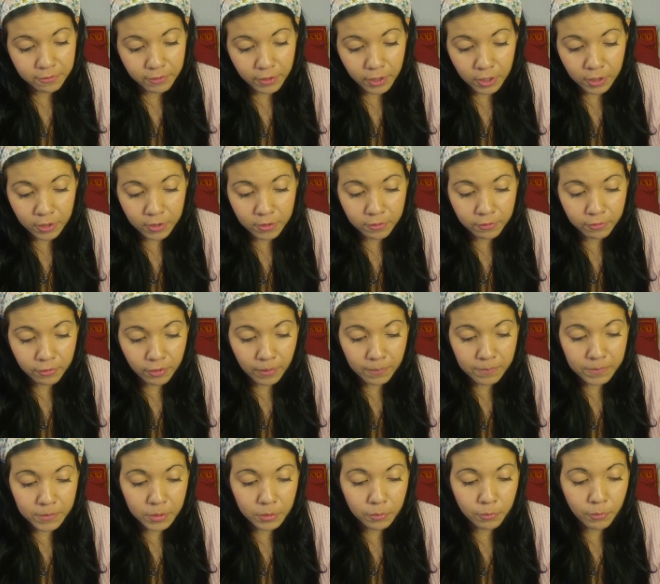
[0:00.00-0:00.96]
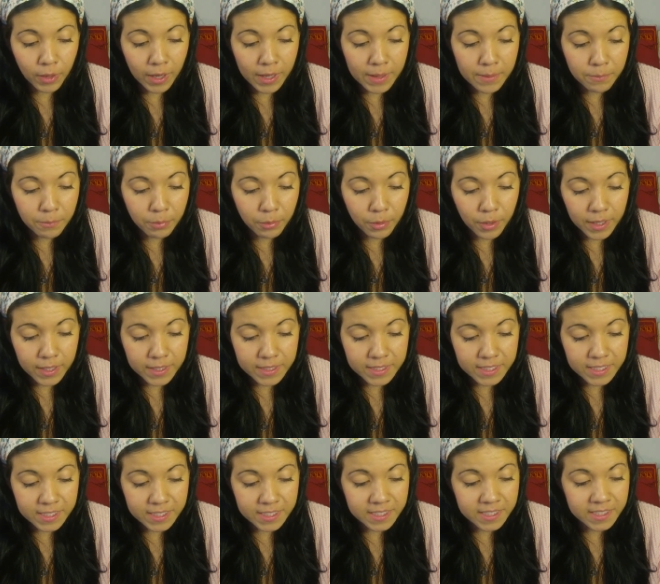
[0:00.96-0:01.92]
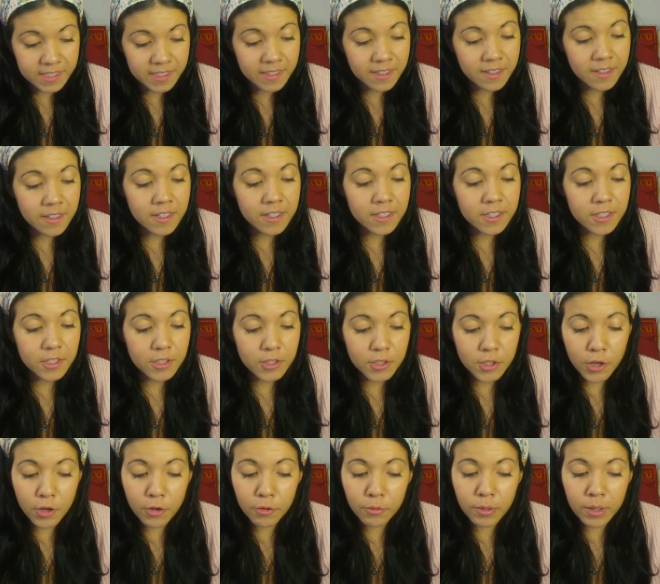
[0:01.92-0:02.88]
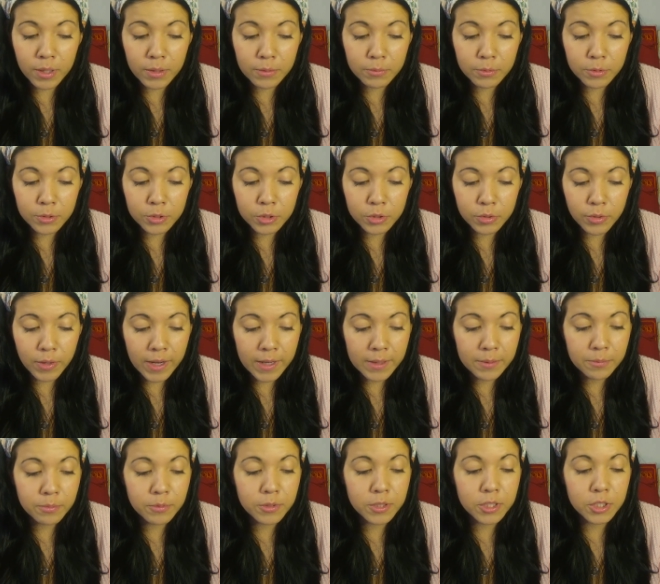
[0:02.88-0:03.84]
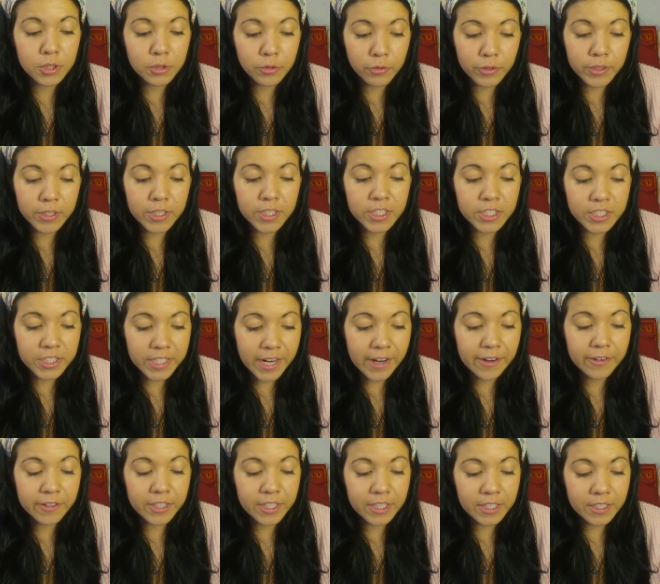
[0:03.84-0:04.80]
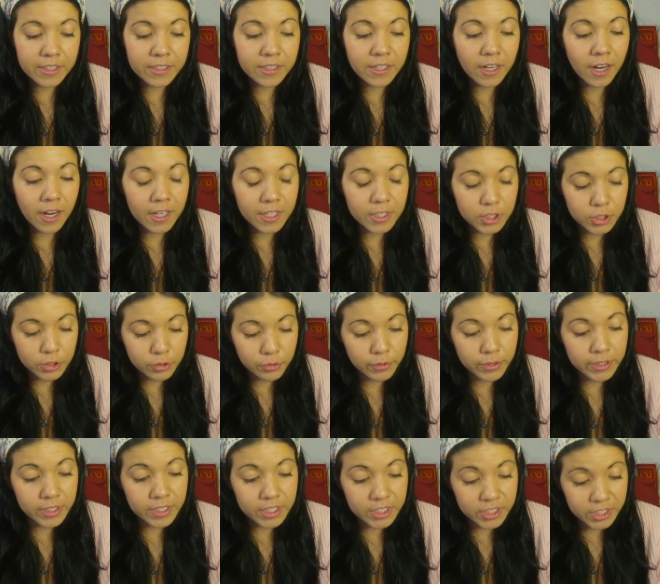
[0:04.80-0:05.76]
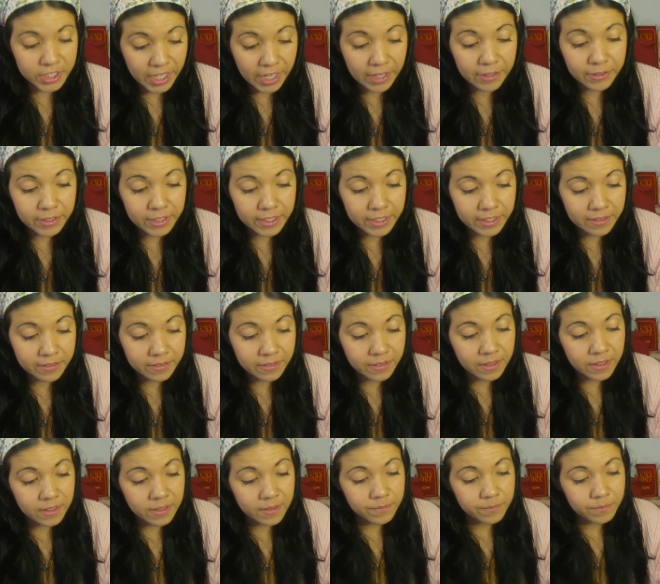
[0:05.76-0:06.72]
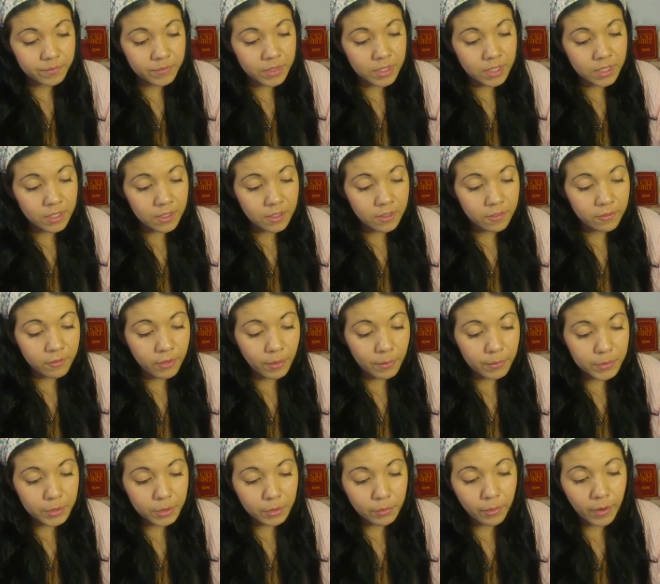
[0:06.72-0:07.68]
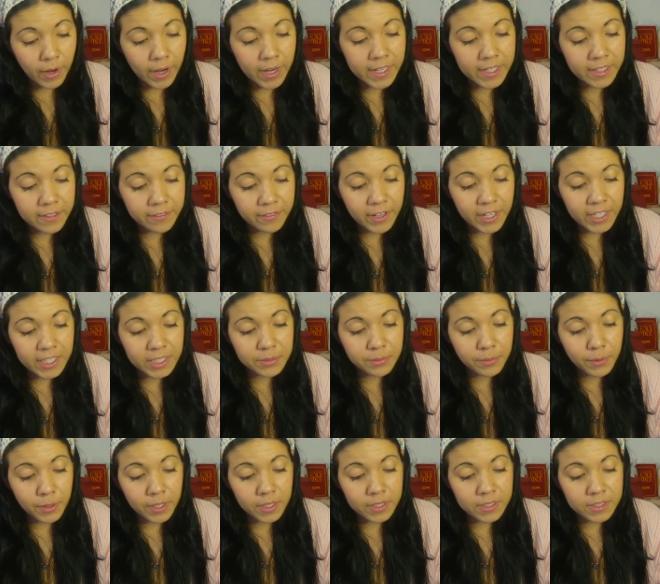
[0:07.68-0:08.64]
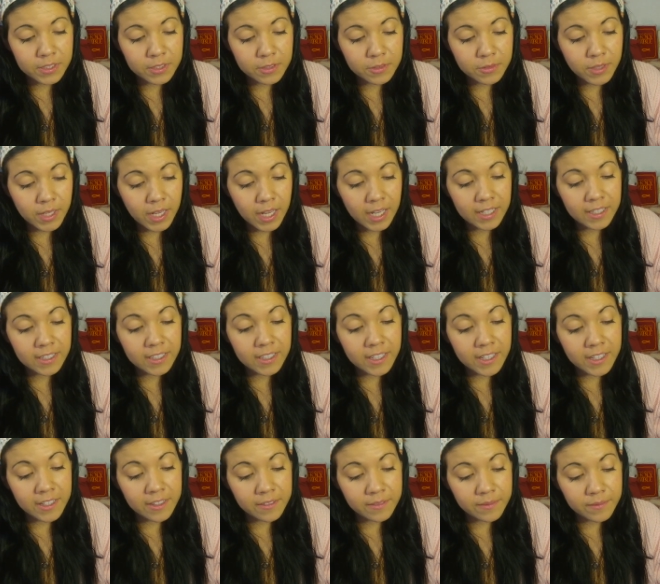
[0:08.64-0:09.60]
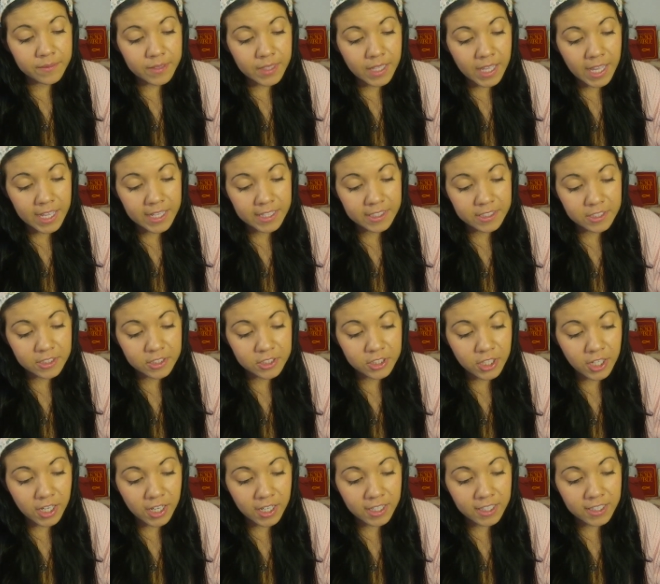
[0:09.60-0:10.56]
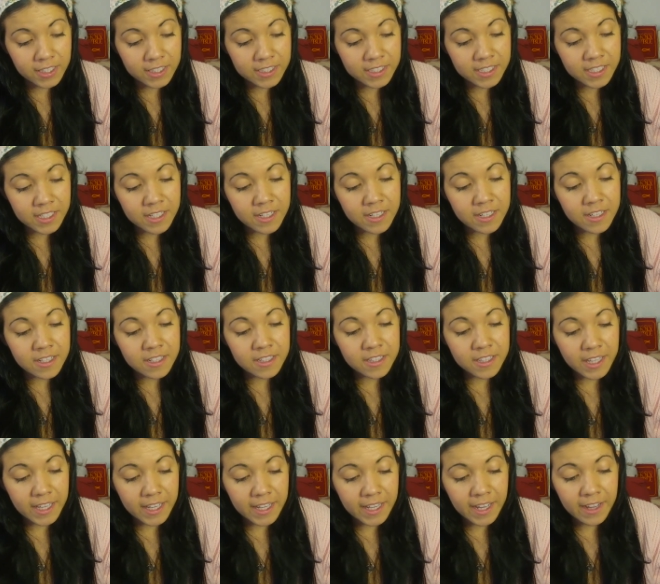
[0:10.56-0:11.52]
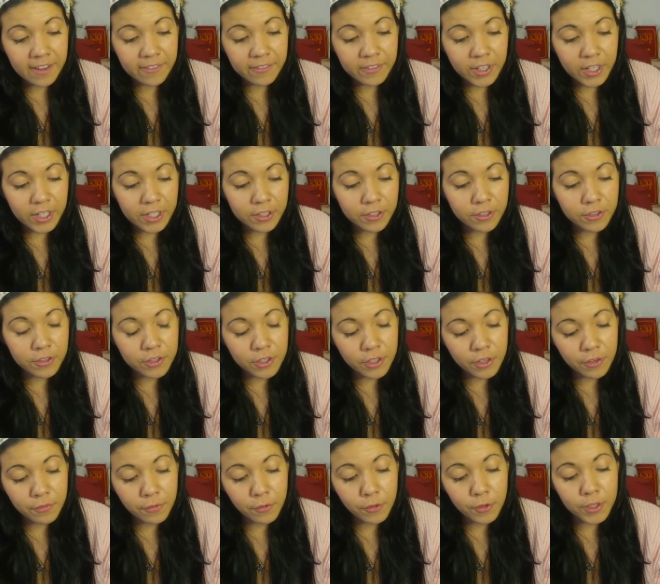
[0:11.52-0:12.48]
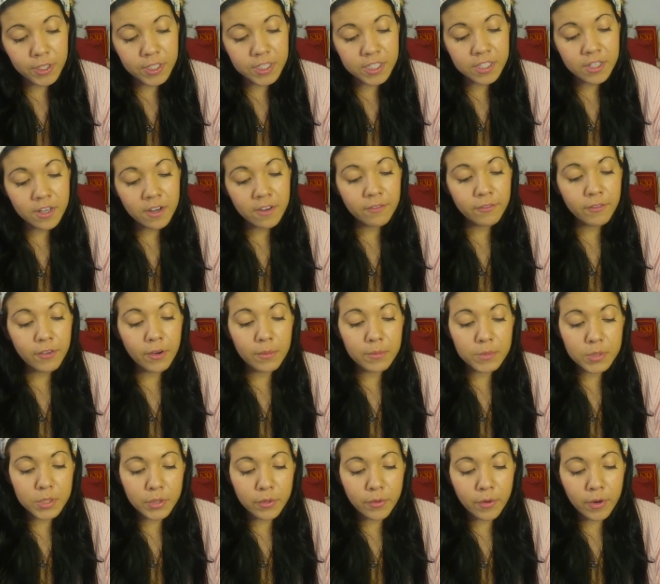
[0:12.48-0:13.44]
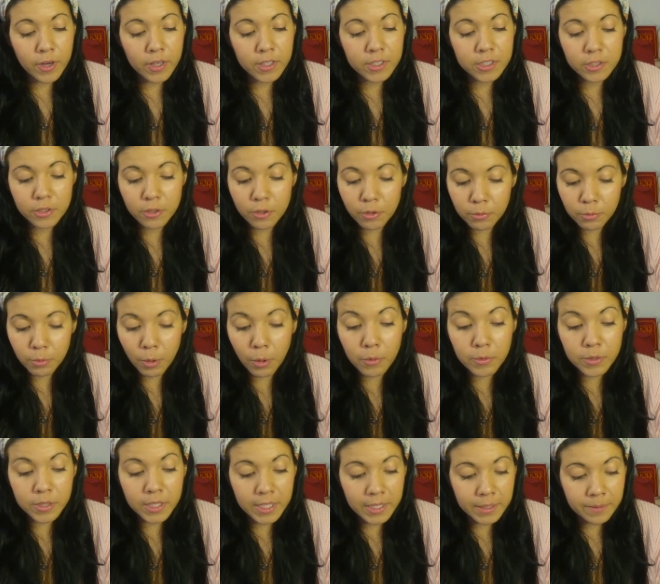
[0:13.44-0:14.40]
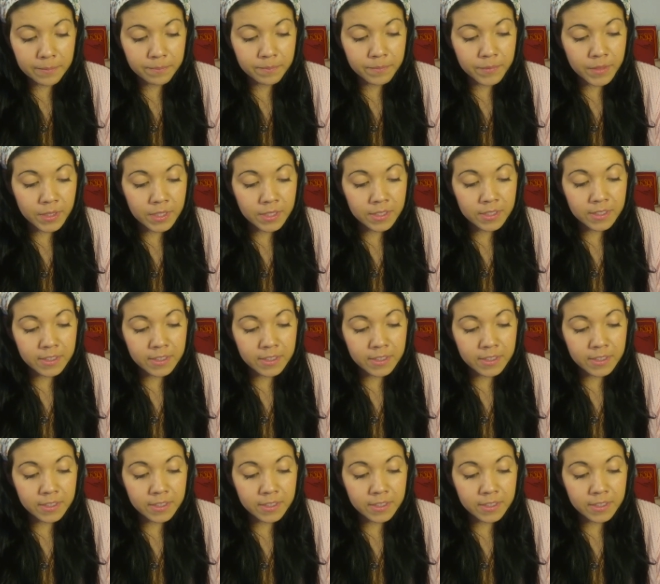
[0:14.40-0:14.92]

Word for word: to fall from the wine presses. No one will tread with joyous shouting, not joyous shouting. From the cry of Heshbon to Eliah and to Jahaz, they have uttered their voice, from Zoar to Horonaim,